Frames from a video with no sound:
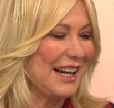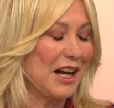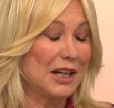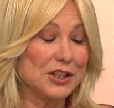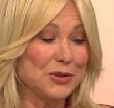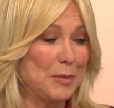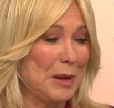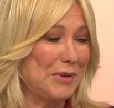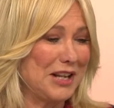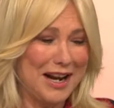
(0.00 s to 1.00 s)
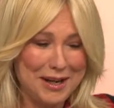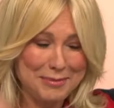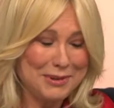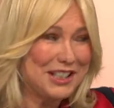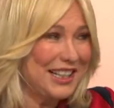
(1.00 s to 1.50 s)
and I just remember that
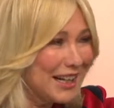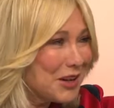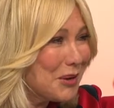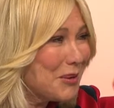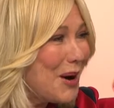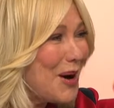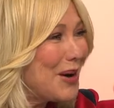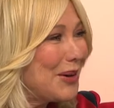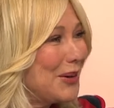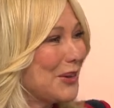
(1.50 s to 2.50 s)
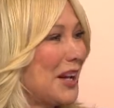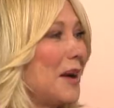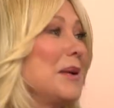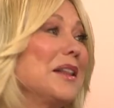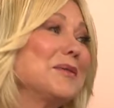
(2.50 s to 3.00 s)
I'm king of the world. I
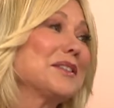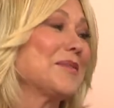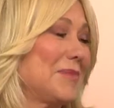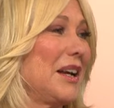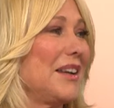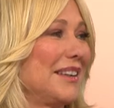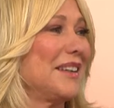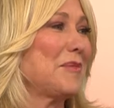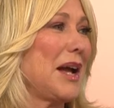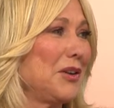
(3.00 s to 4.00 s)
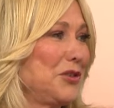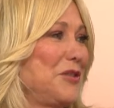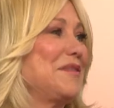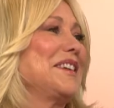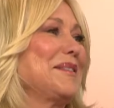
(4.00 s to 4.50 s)
mean, there was. Eh, eh, how did
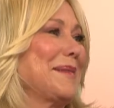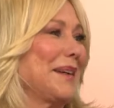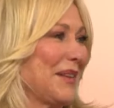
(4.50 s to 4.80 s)
you feel about